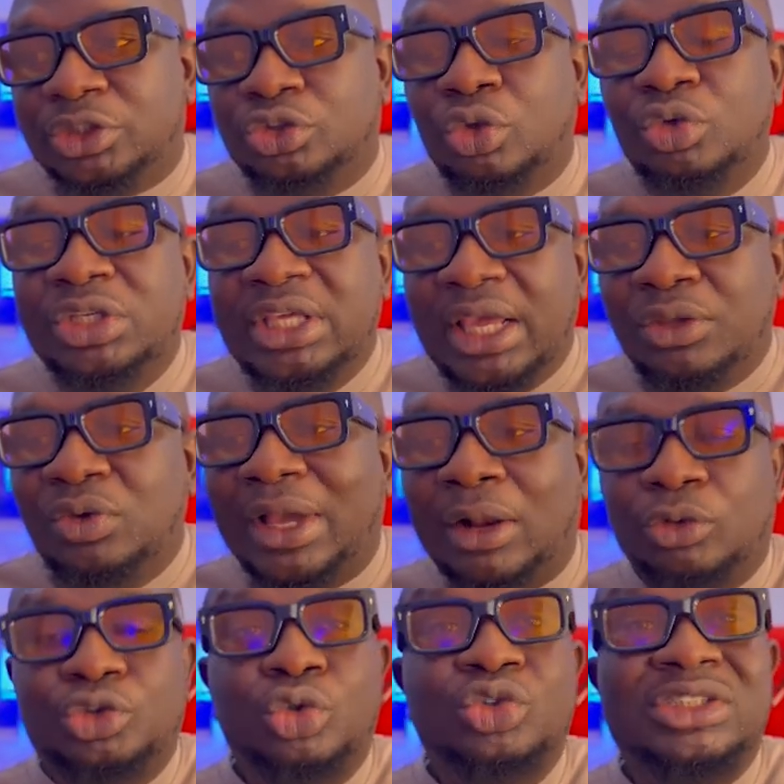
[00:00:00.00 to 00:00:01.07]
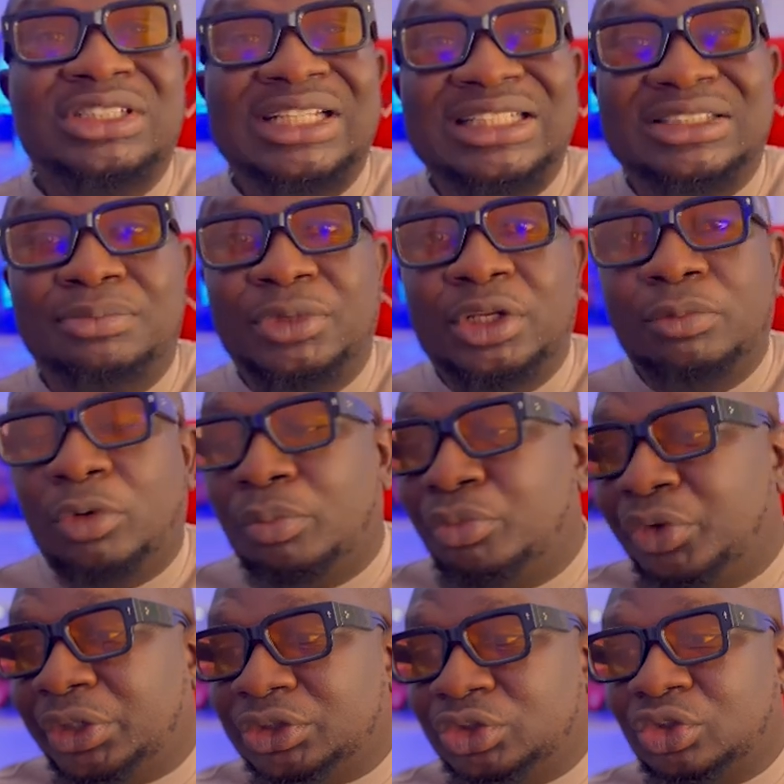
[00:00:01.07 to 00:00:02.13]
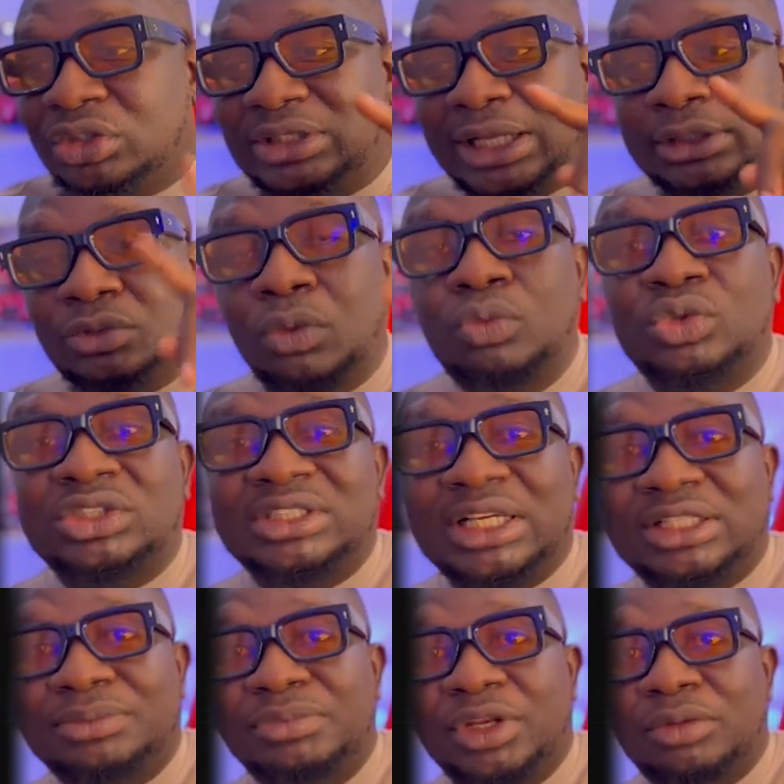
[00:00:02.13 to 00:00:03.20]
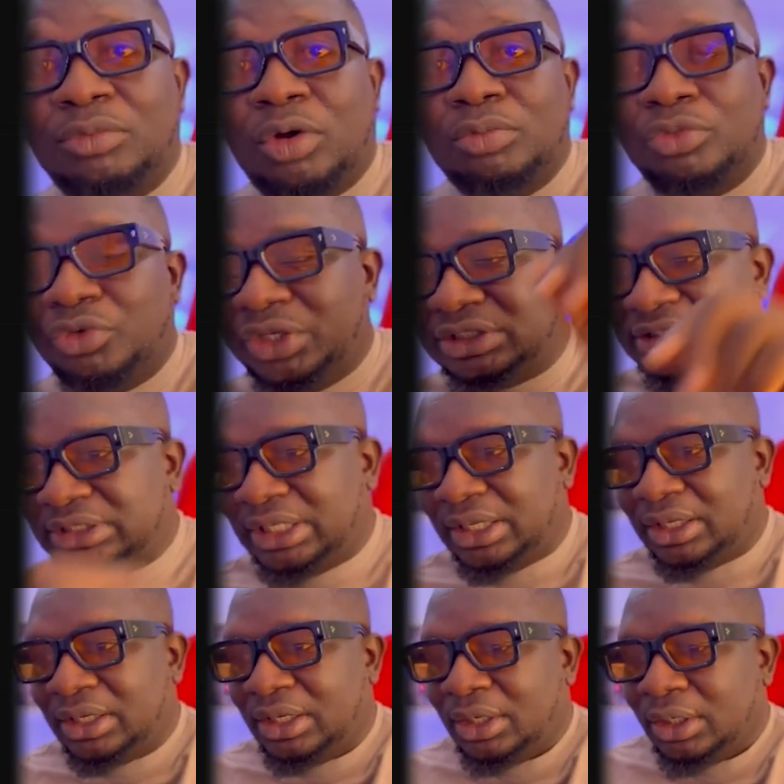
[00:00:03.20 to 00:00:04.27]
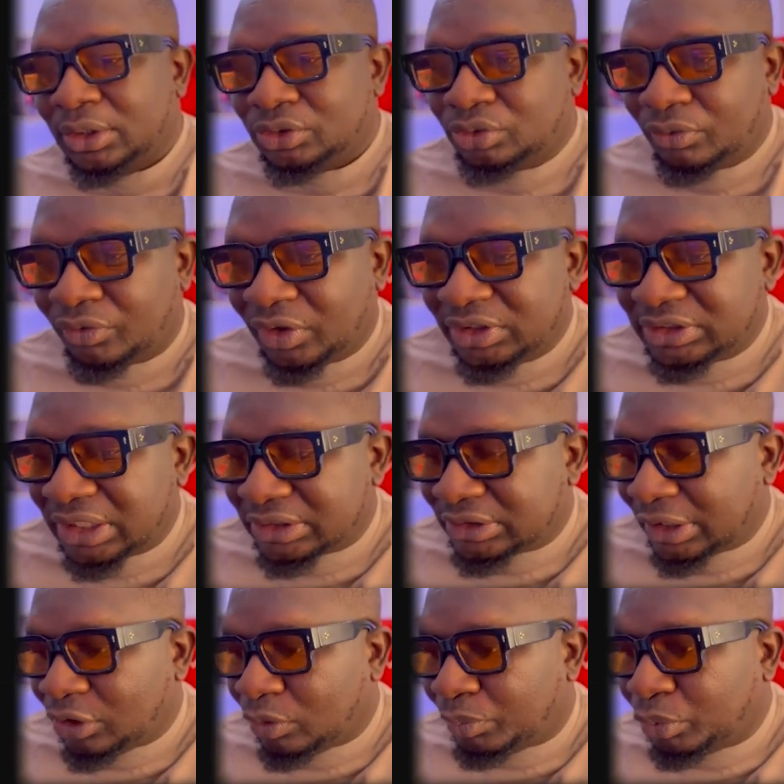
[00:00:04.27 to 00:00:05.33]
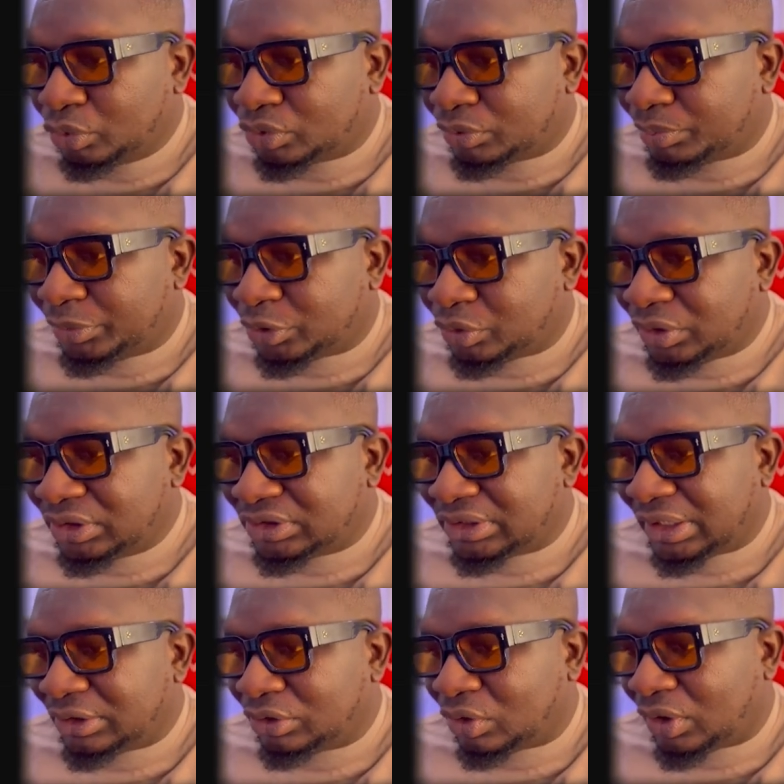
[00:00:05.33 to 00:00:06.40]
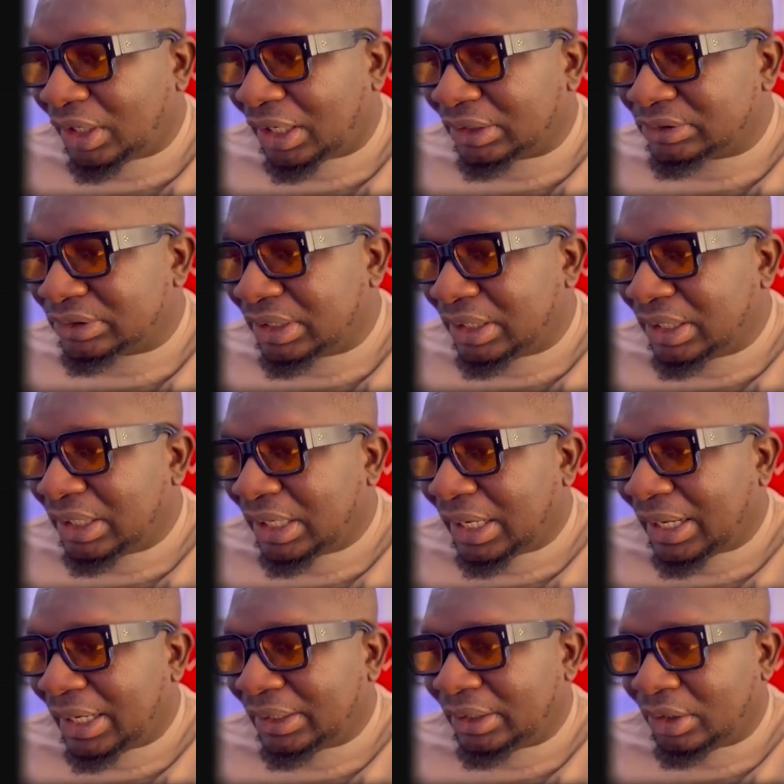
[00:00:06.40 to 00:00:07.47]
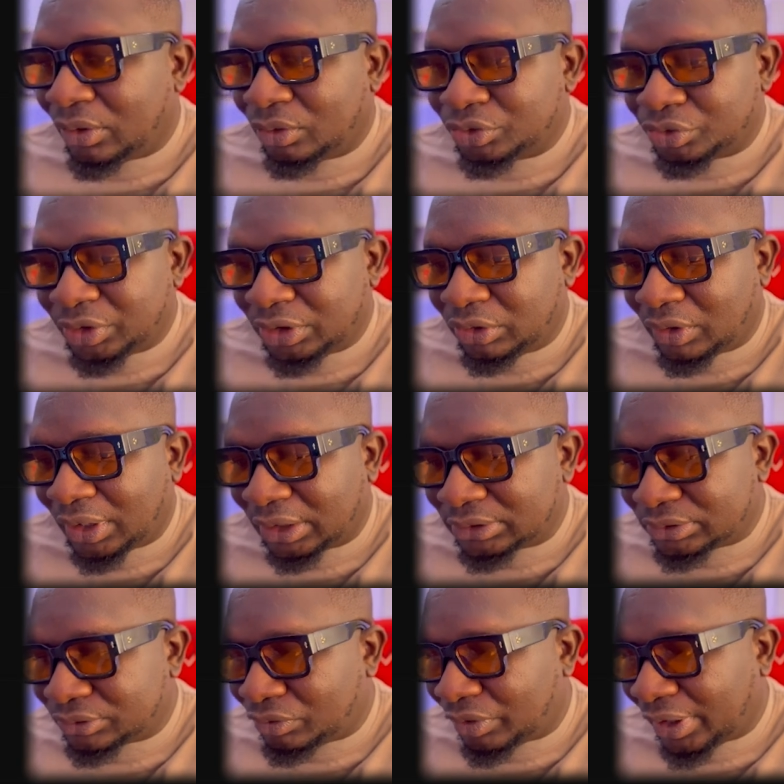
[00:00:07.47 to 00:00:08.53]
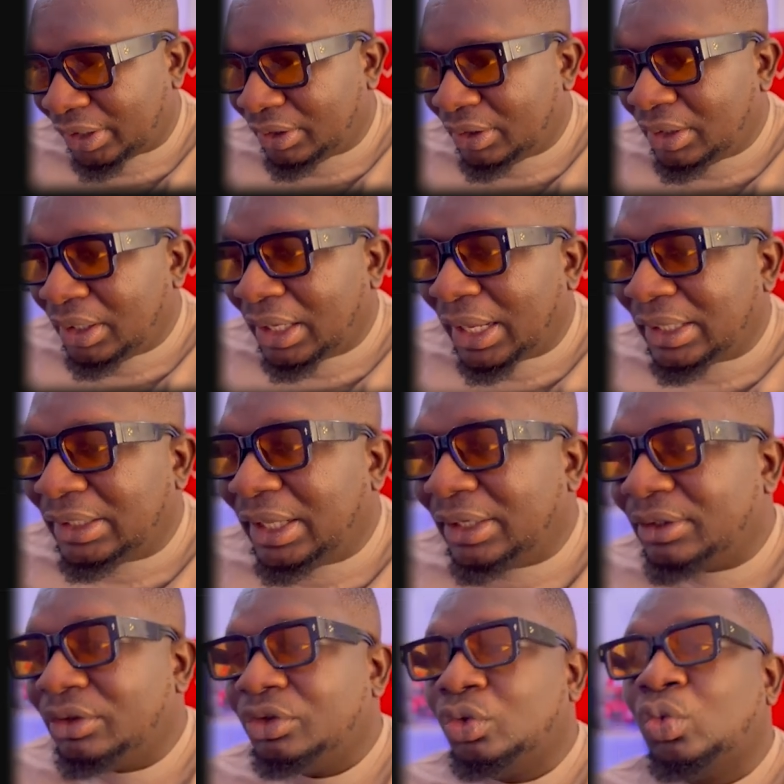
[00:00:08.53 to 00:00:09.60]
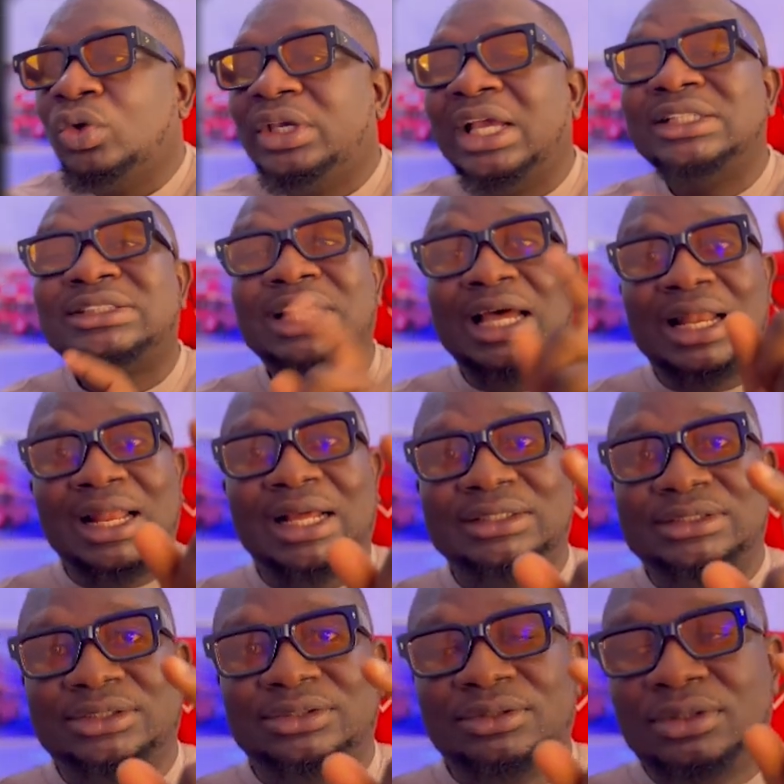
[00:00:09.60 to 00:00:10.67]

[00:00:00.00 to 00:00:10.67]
So here you can also set minimum rate, just like the way we set minimum rates there. So for instance, then you put between $10 and $100, right? And then you will get alerts.